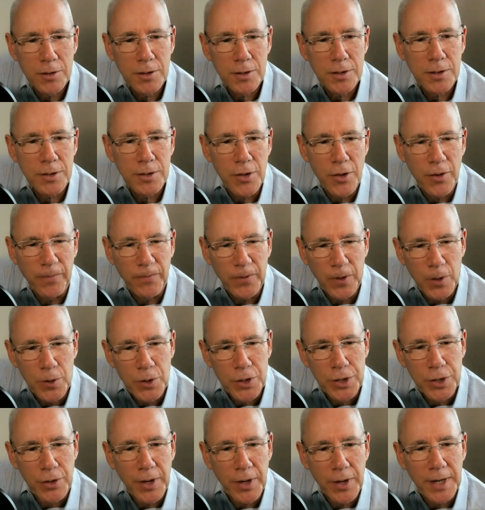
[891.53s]
to the future,
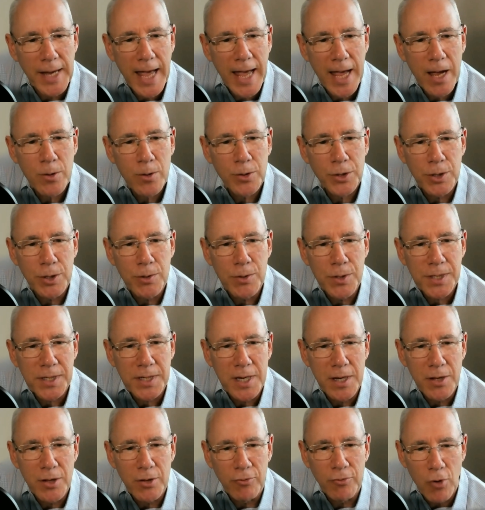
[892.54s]
then, how do you see
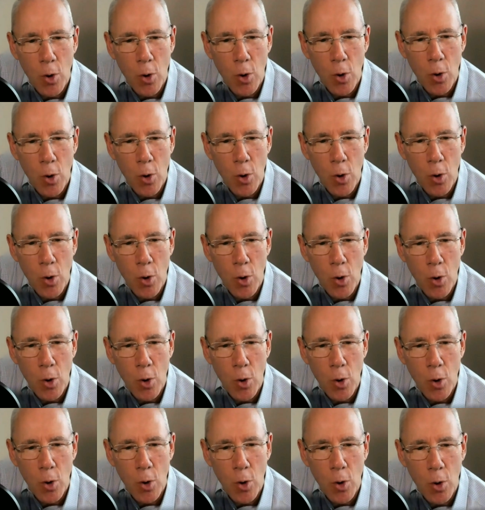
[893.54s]
the role of focus
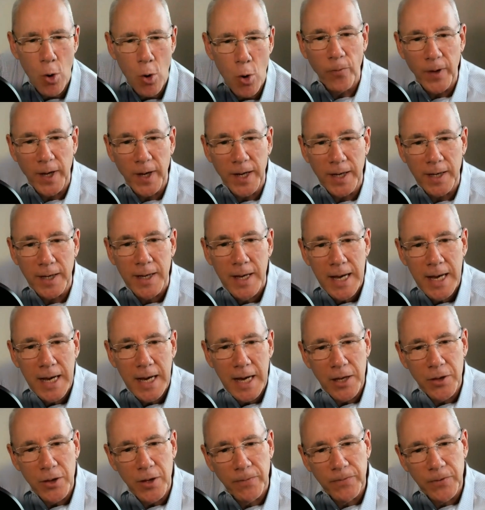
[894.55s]
evolving in
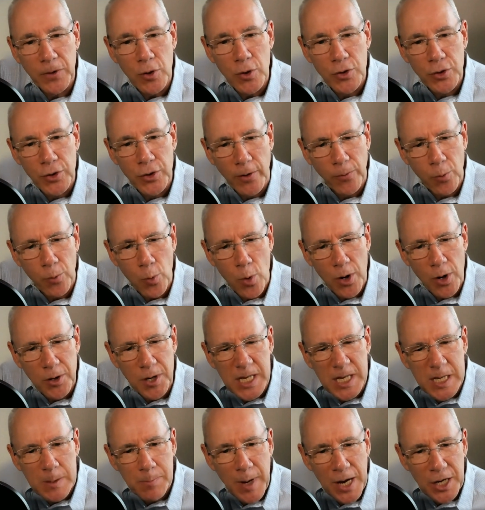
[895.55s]
the future of work,
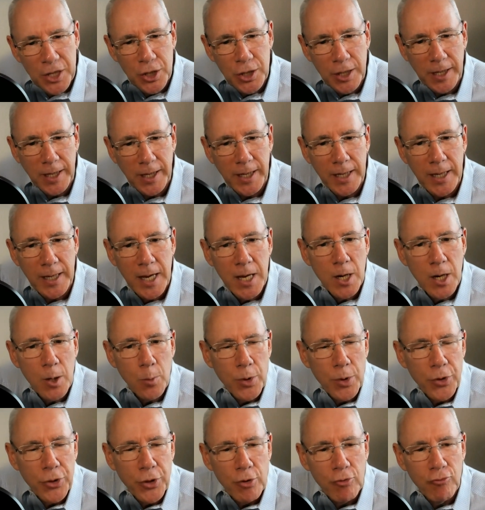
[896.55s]
especially with
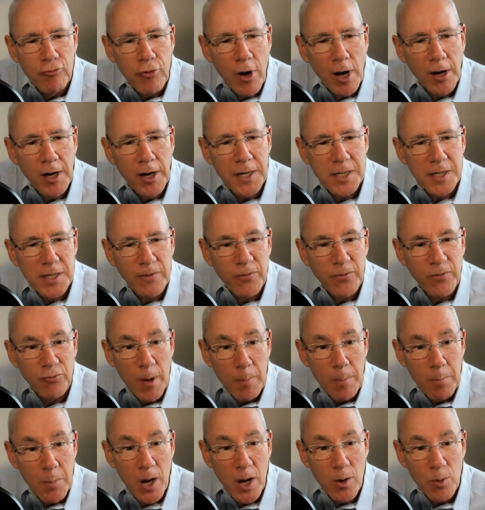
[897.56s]
the rise of
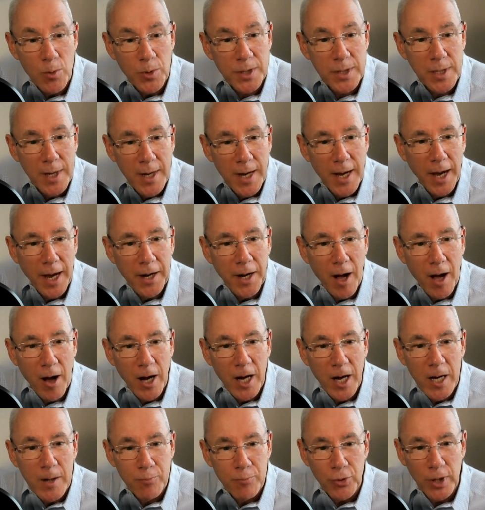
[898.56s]
remote and
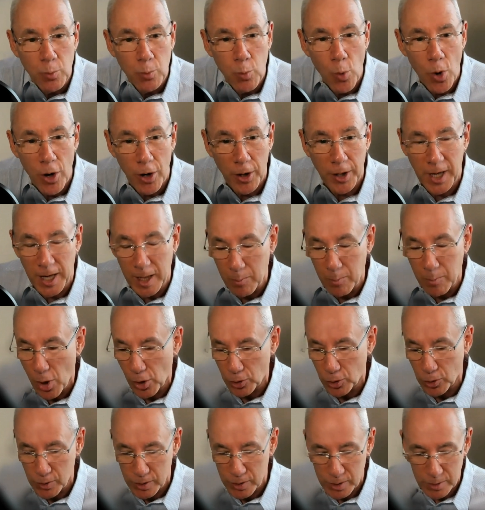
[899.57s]
hybrid working
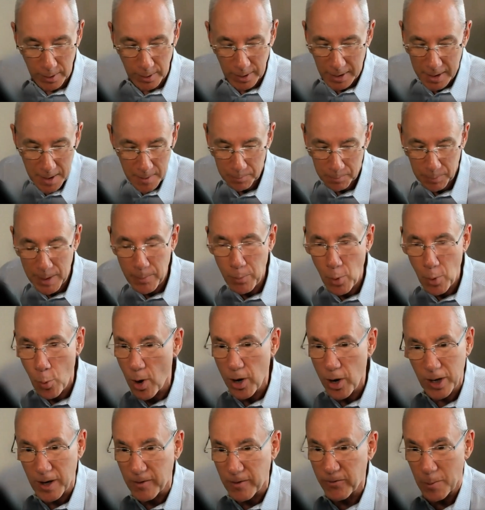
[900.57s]
models, people
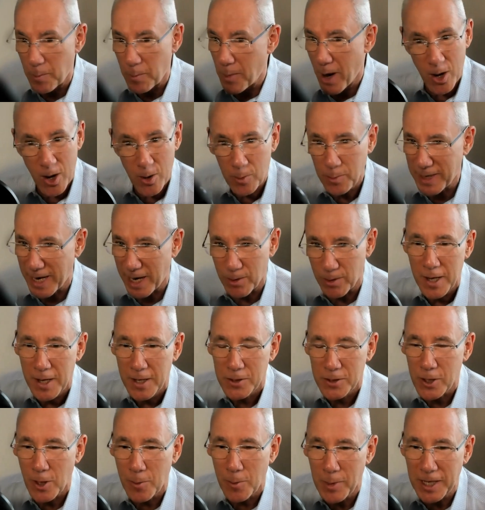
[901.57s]
working from home now.
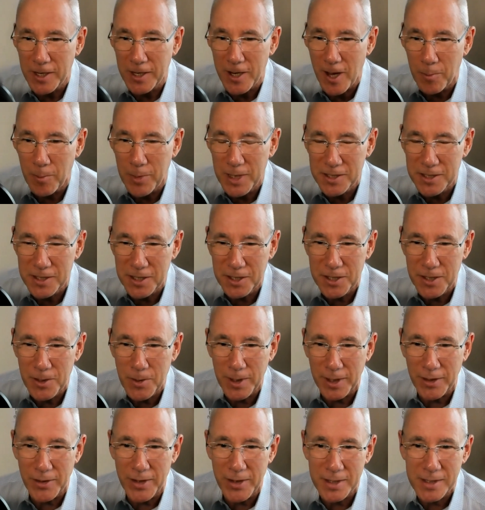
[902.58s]
So many companies are doing
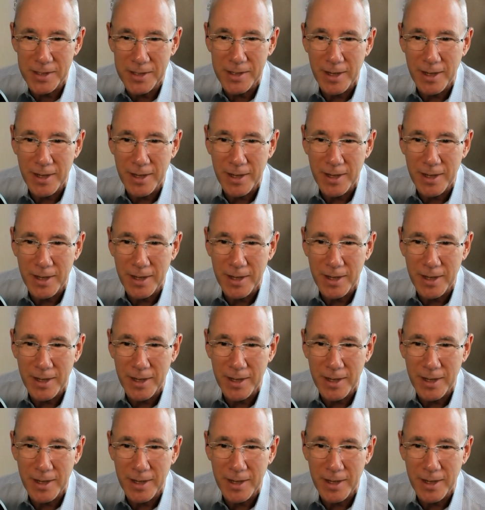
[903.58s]
this.